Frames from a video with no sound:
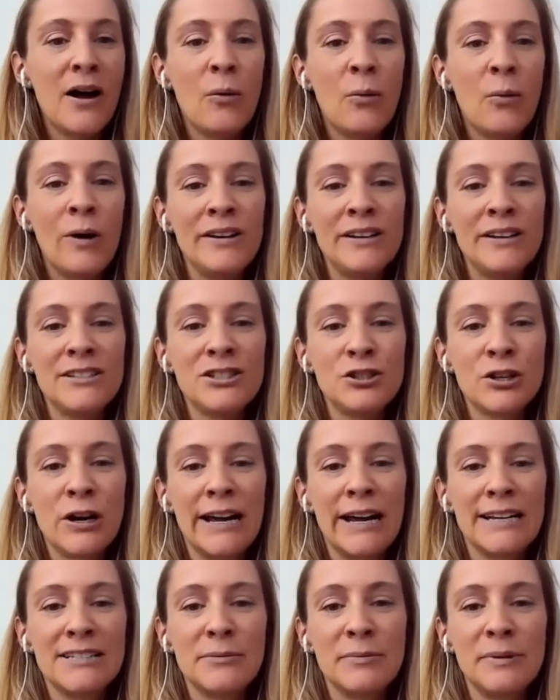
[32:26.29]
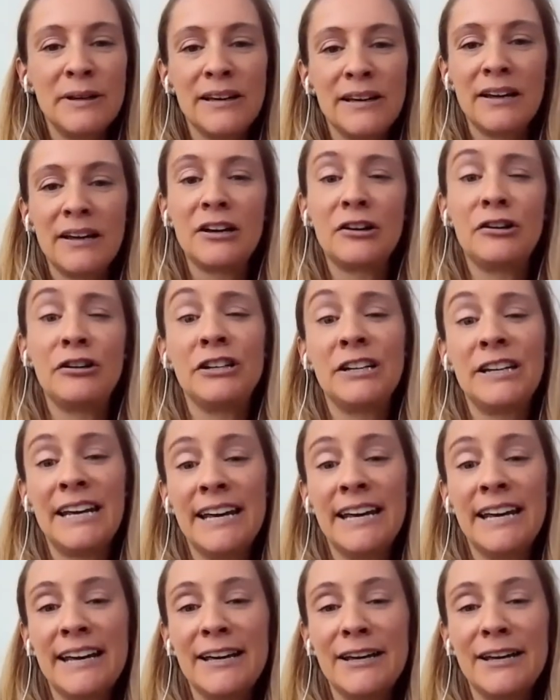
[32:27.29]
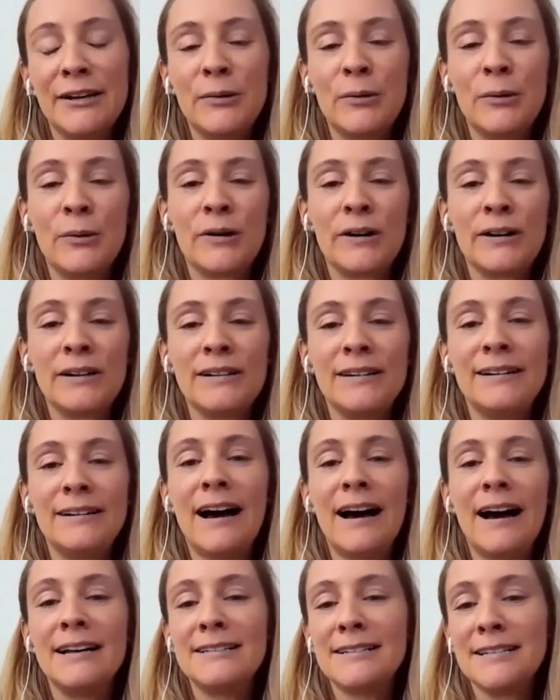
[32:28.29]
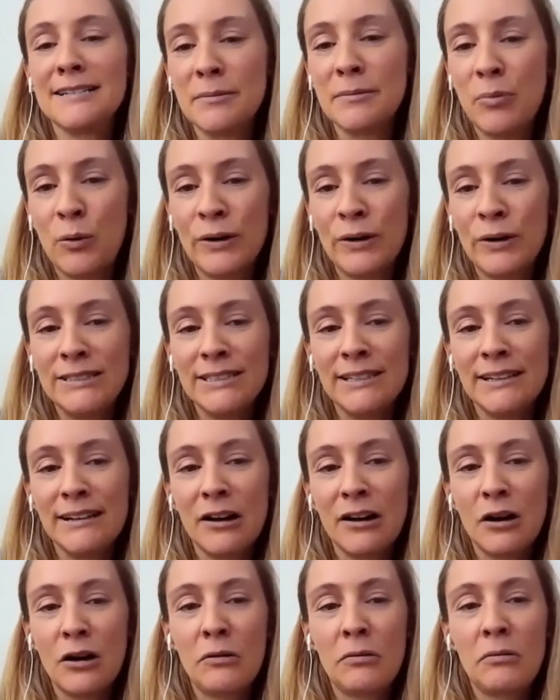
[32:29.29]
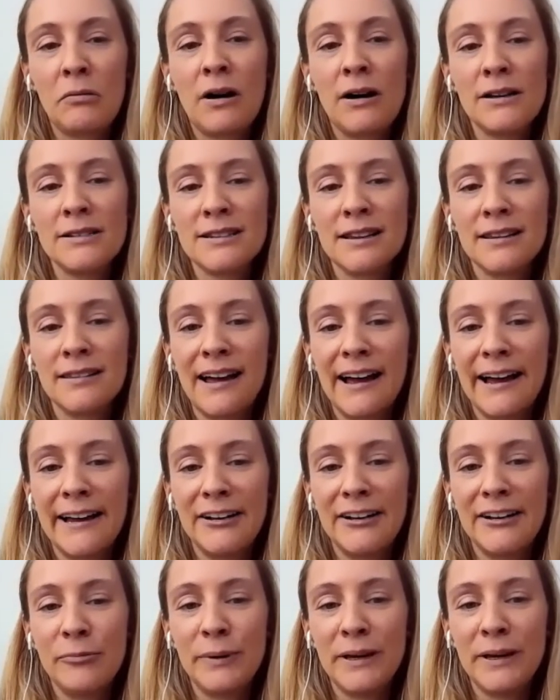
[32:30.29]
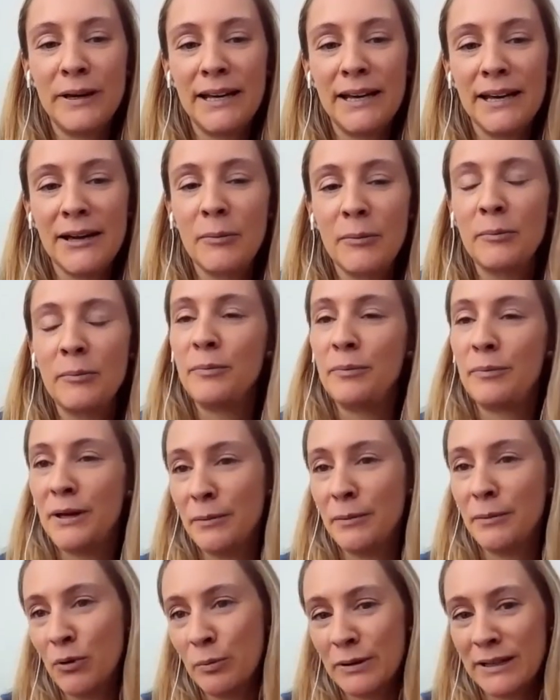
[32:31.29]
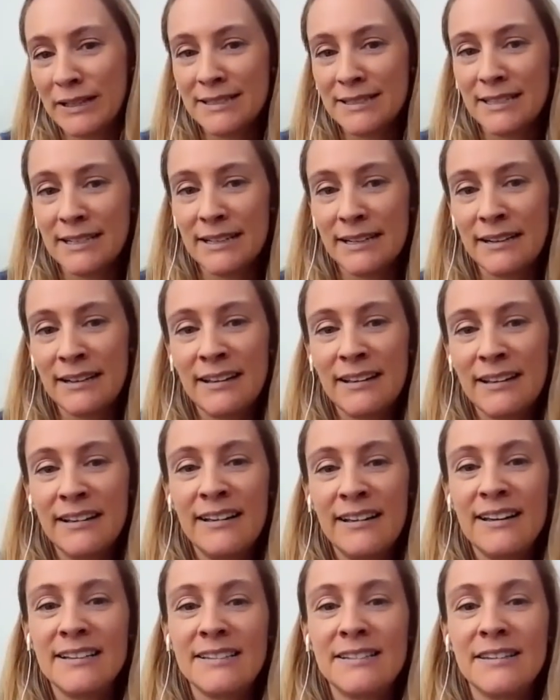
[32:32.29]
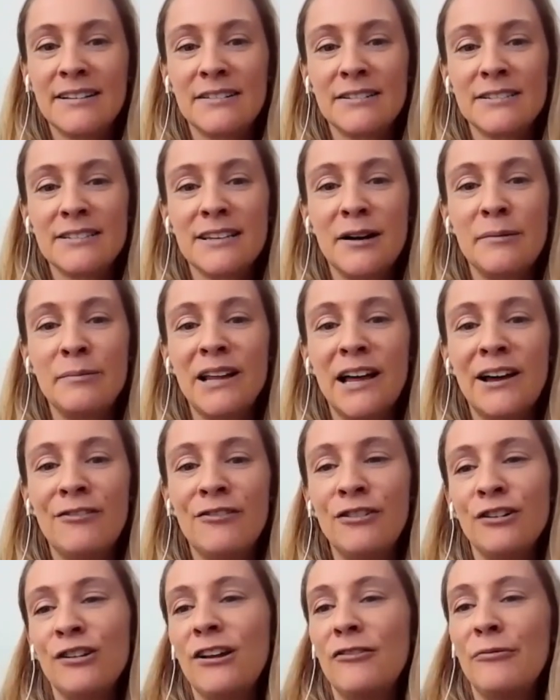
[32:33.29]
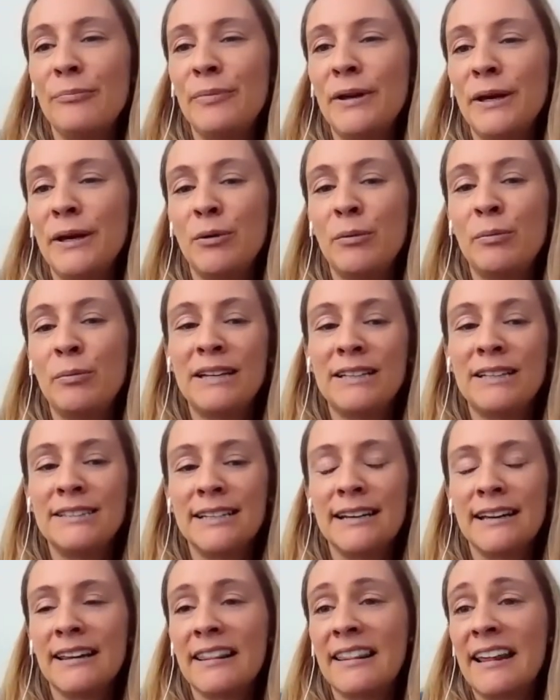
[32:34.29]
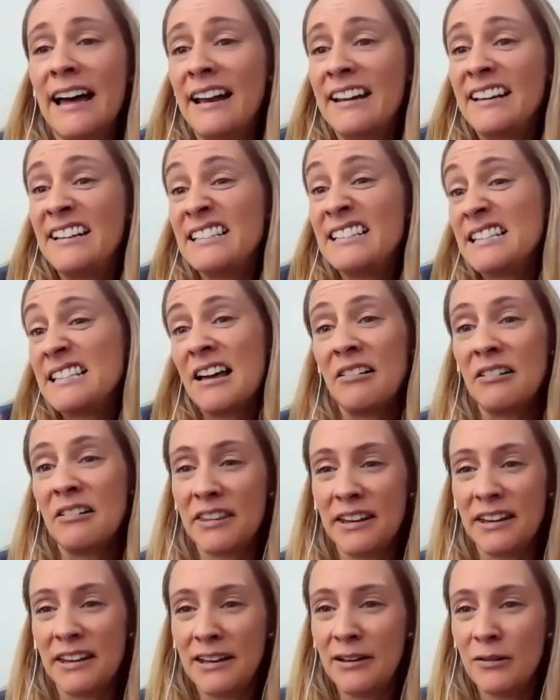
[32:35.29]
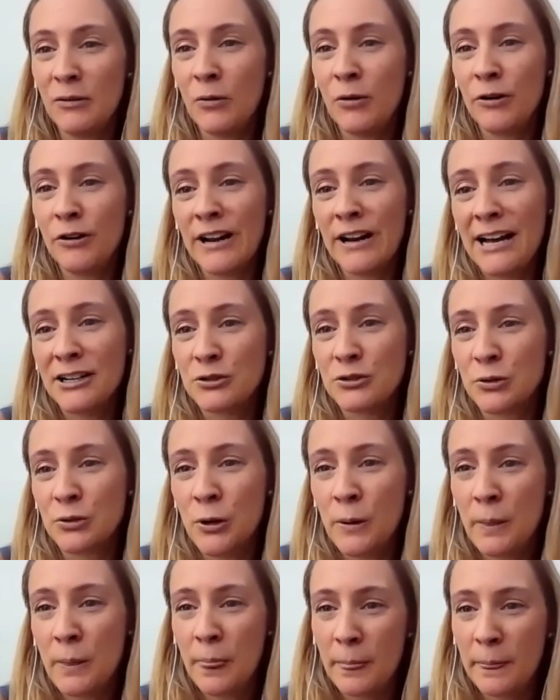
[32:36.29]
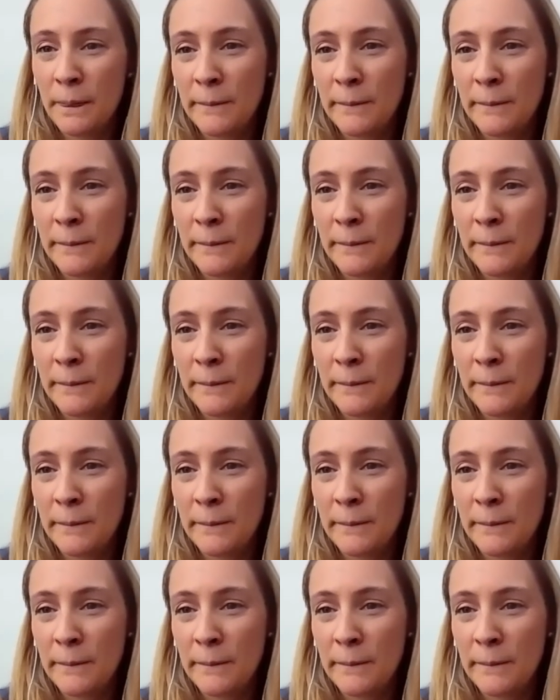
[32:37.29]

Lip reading: When does trying to be a good kid or not disappointing cross the line of being people-pleasing? Is there some level of people-pleasing that is healthy or natural?